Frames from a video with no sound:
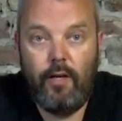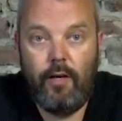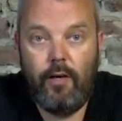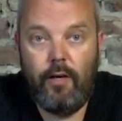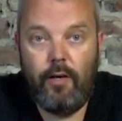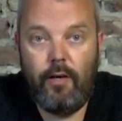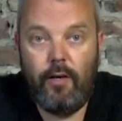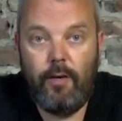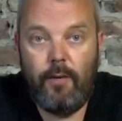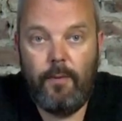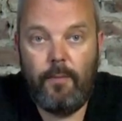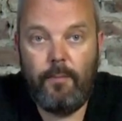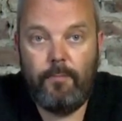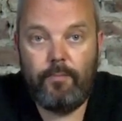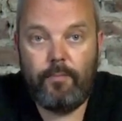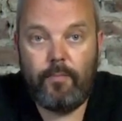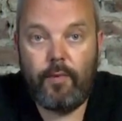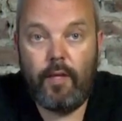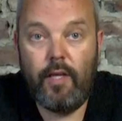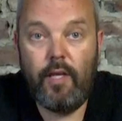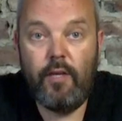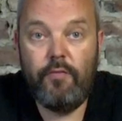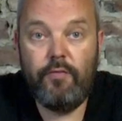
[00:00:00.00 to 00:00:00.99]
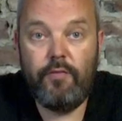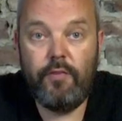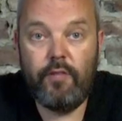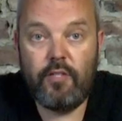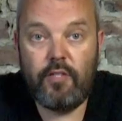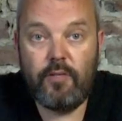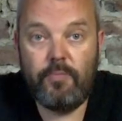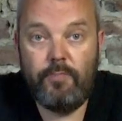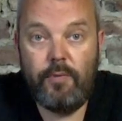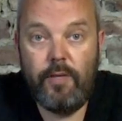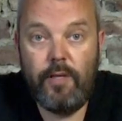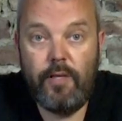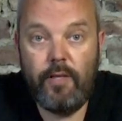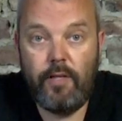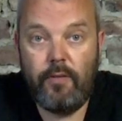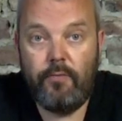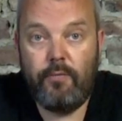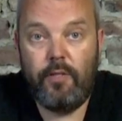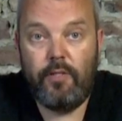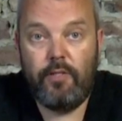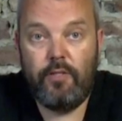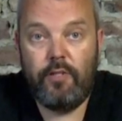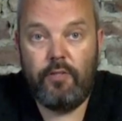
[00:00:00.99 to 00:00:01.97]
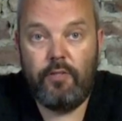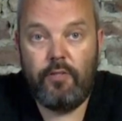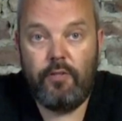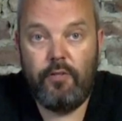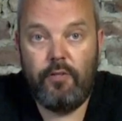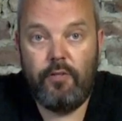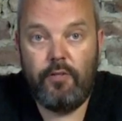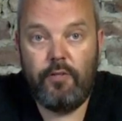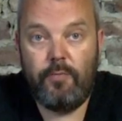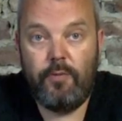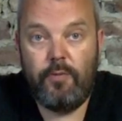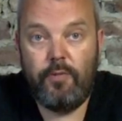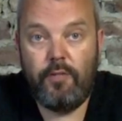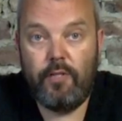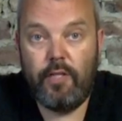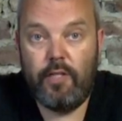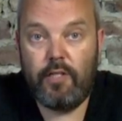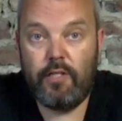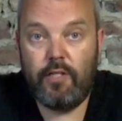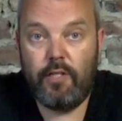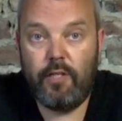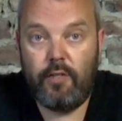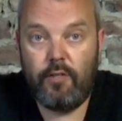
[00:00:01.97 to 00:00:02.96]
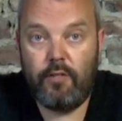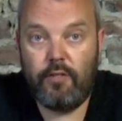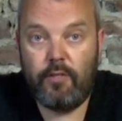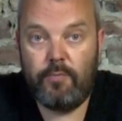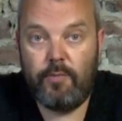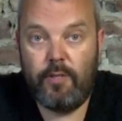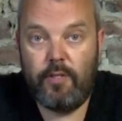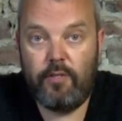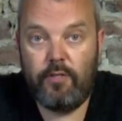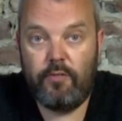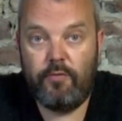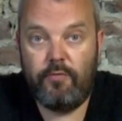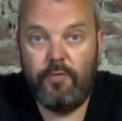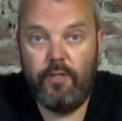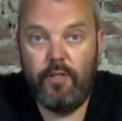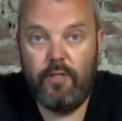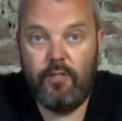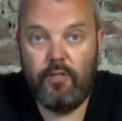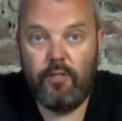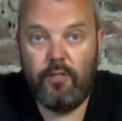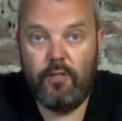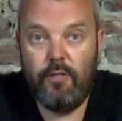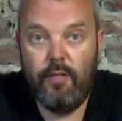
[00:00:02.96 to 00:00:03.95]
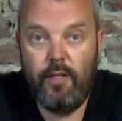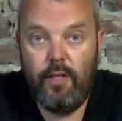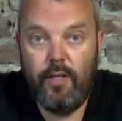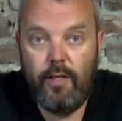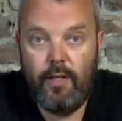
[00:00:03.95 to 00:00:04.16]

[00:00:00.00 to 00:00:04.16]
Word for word: um, even the speed at which it turns, because that's another special feature.